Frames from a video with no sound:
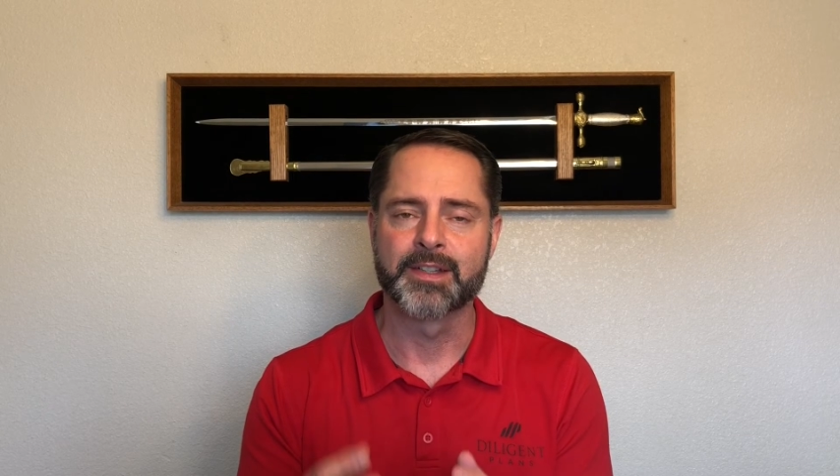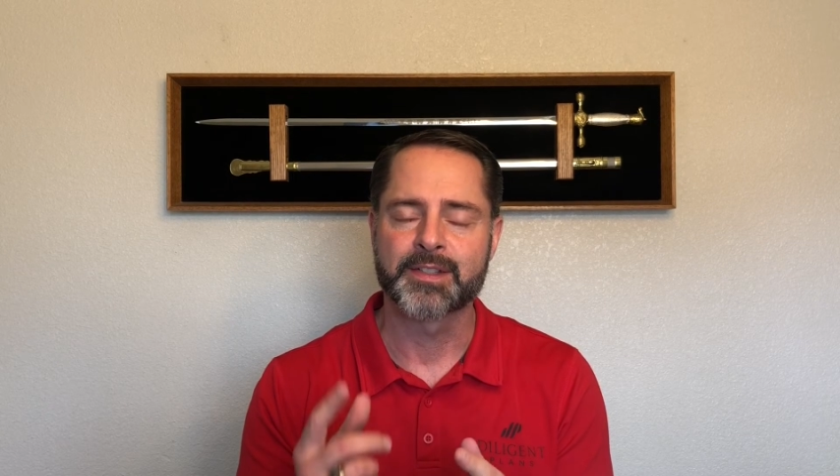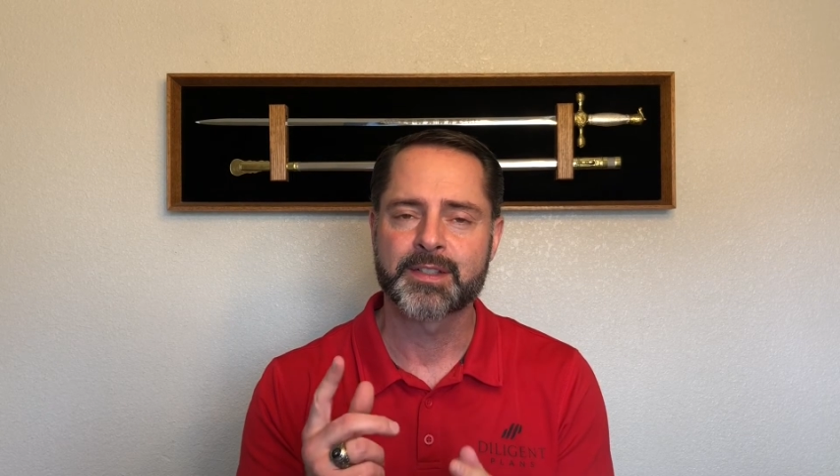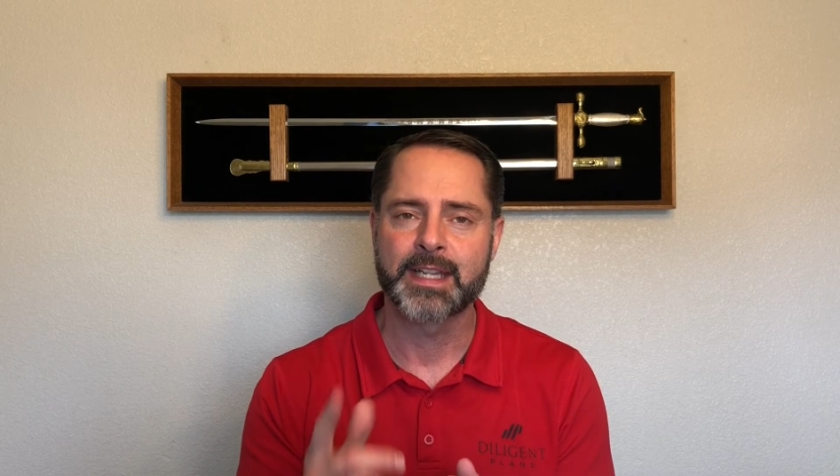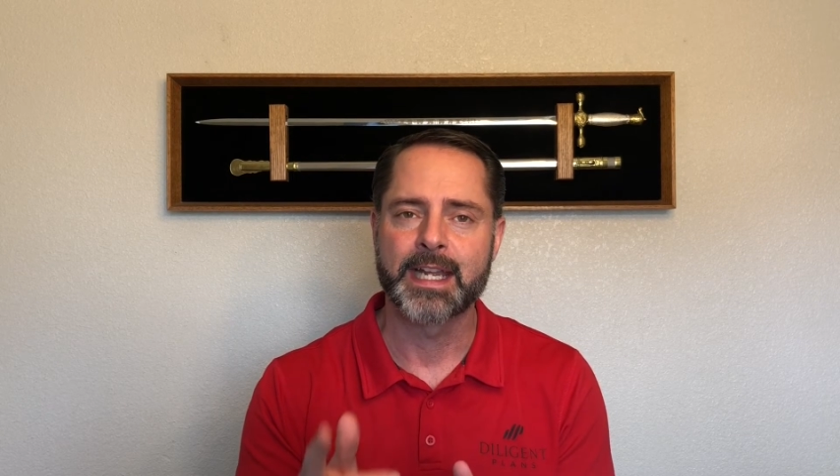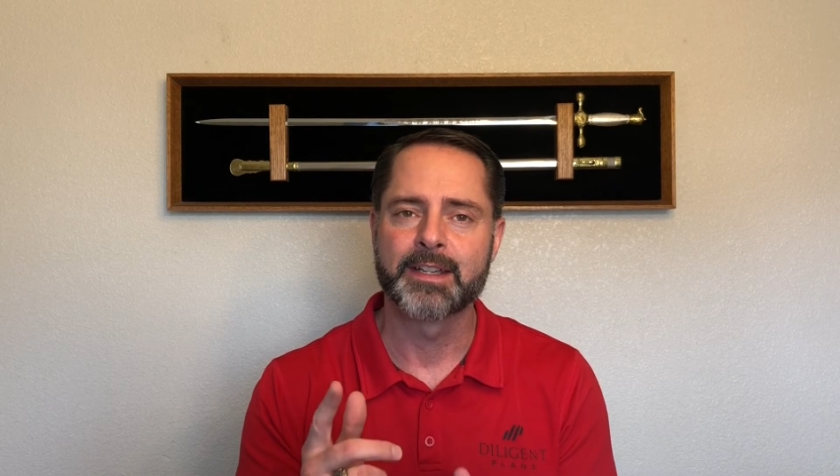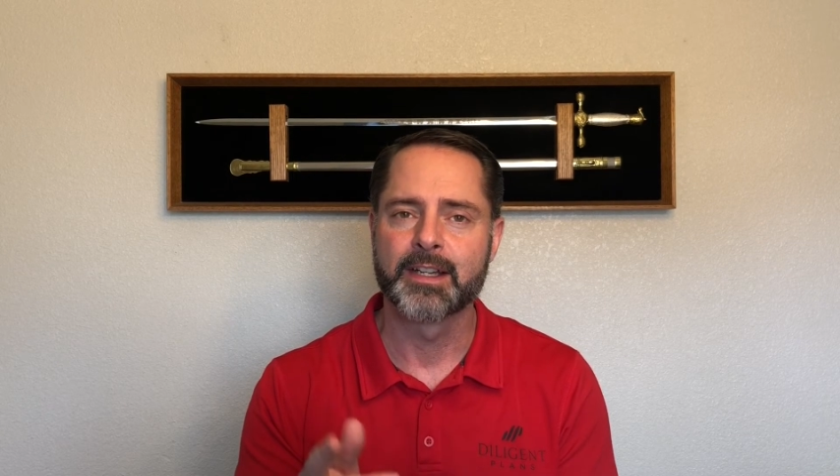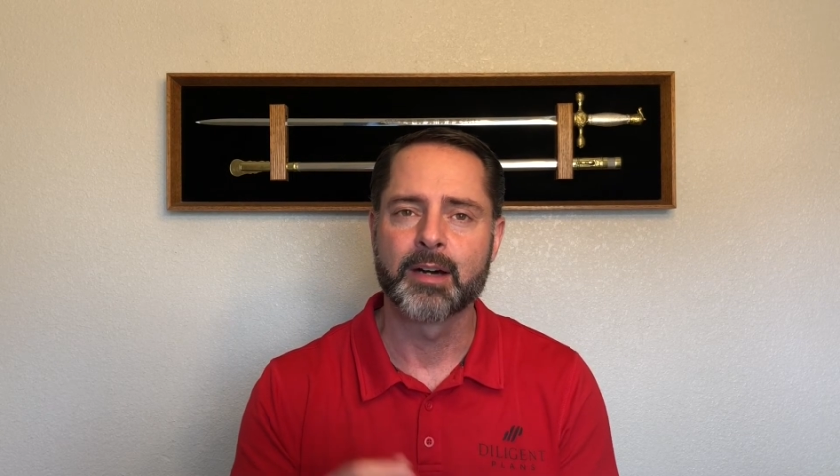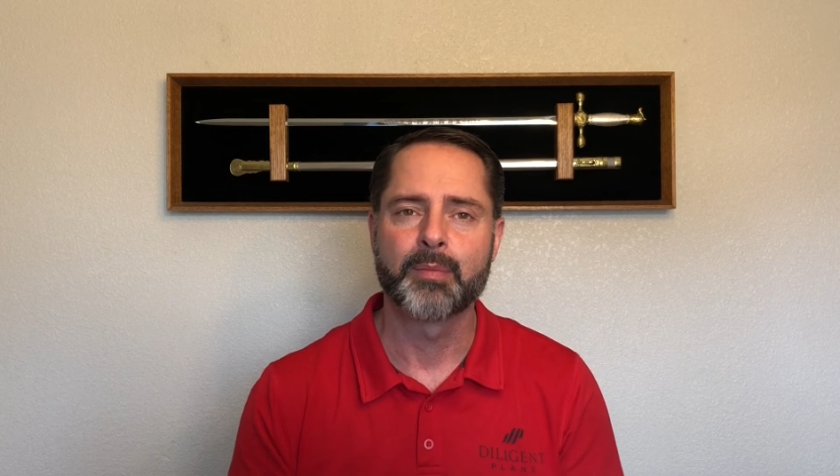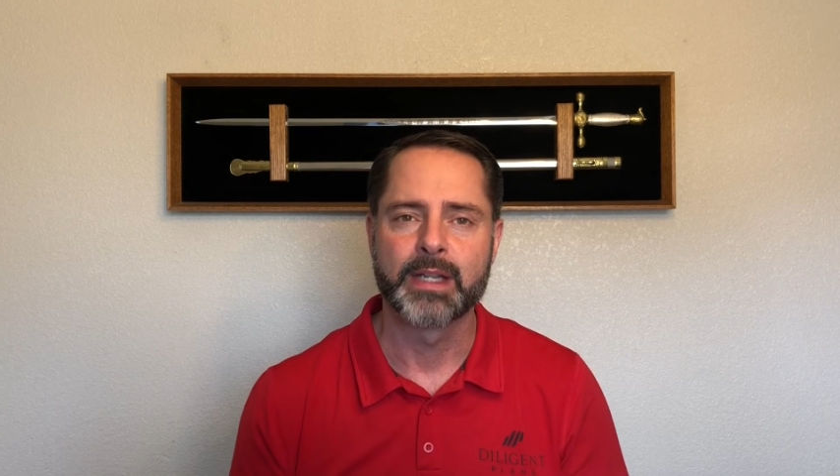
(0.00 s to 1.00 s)
stand
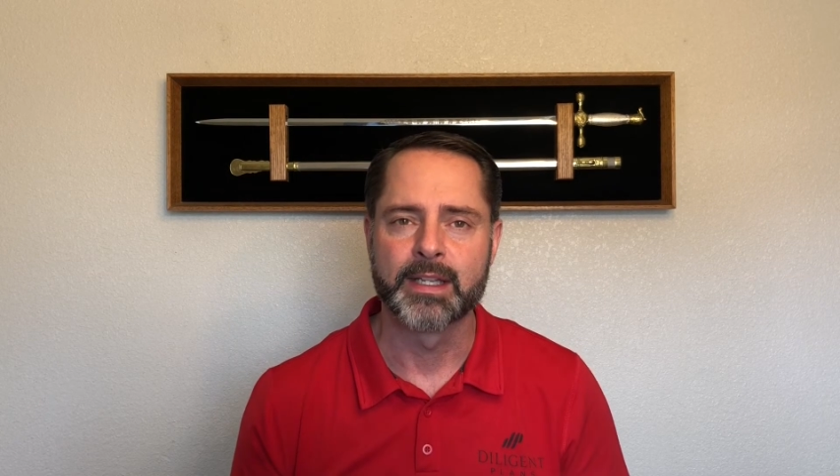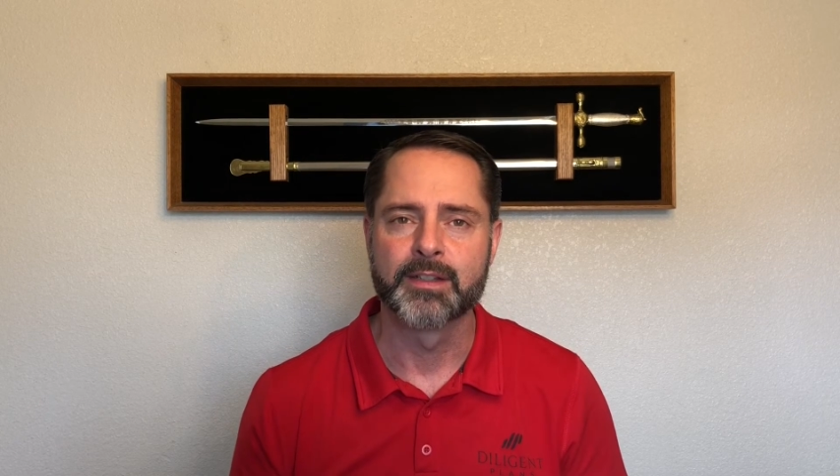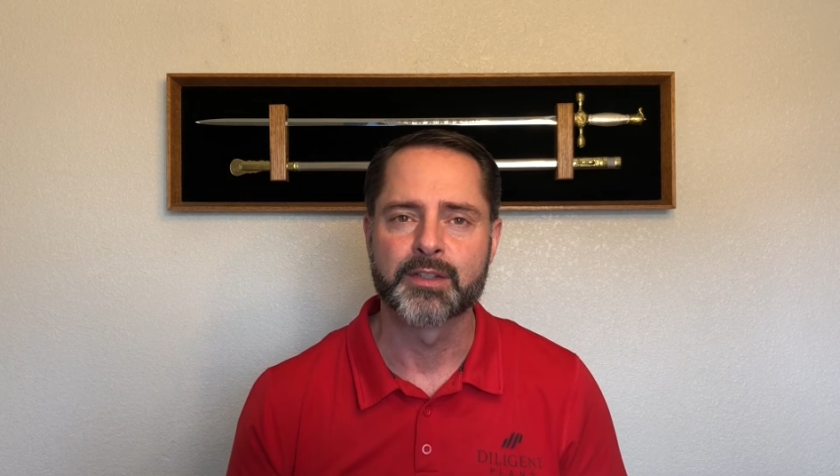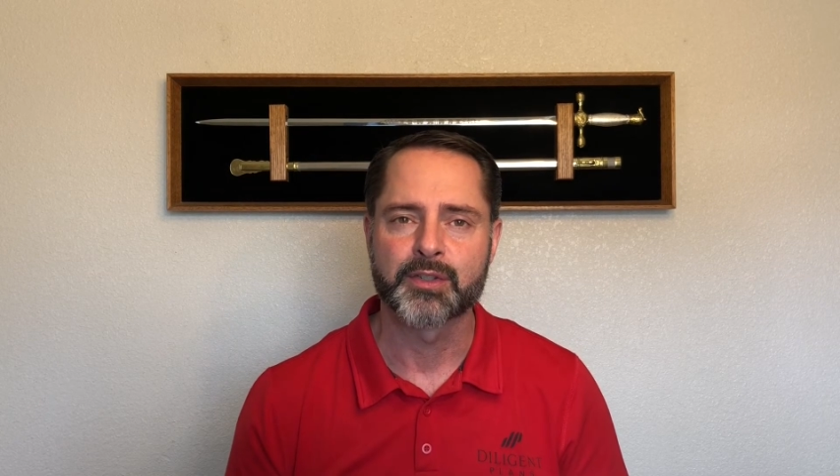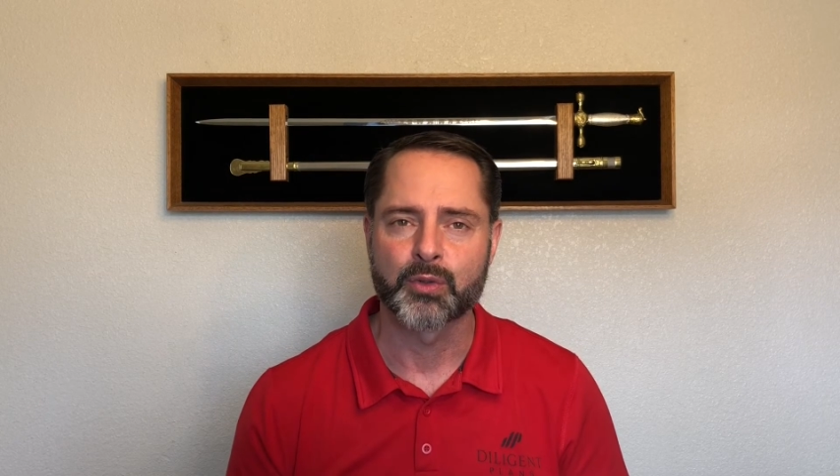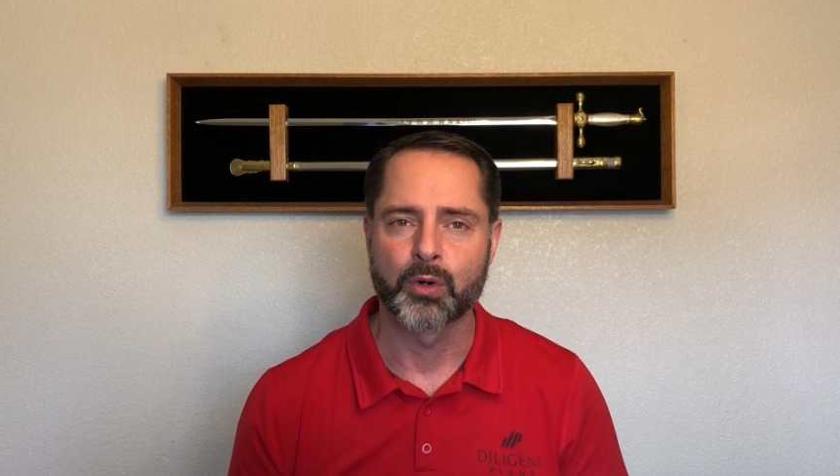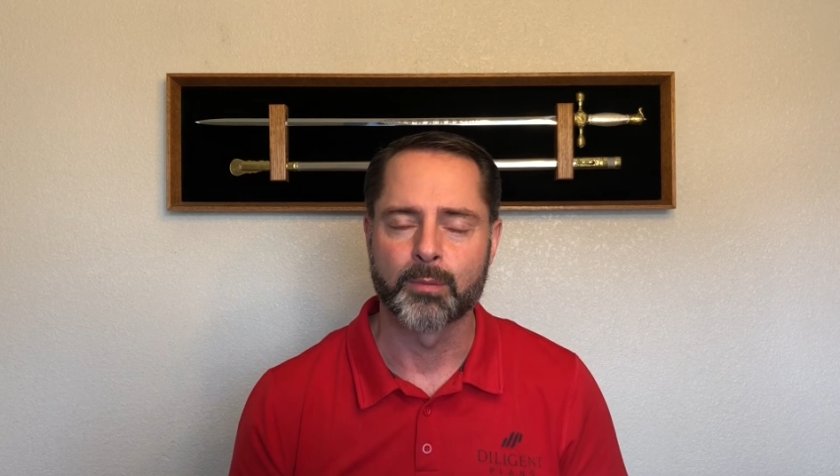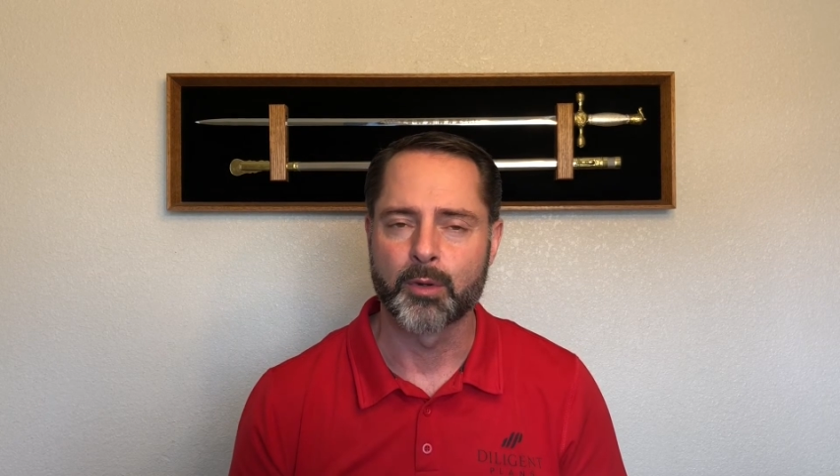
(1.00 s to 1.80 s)
up in the storm,